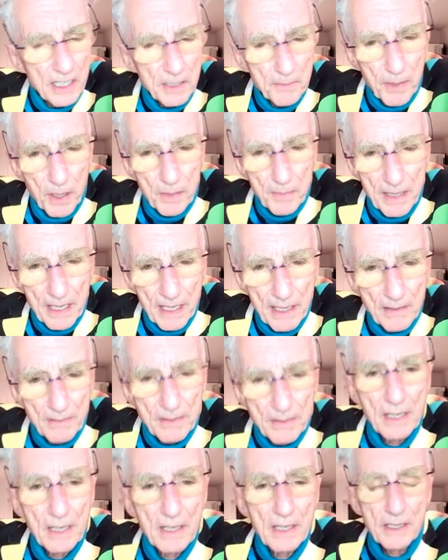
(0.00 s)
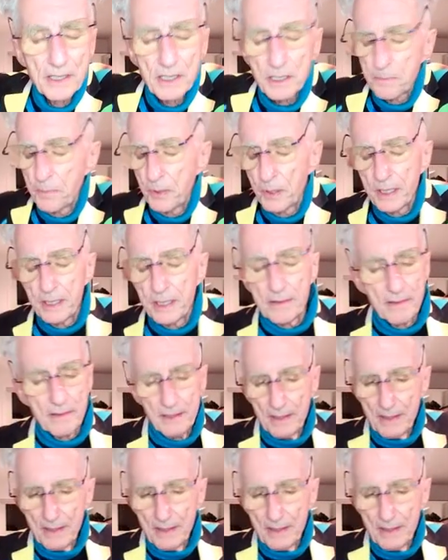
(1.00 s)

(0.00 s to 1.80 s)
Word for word: Department of Health. Just put in,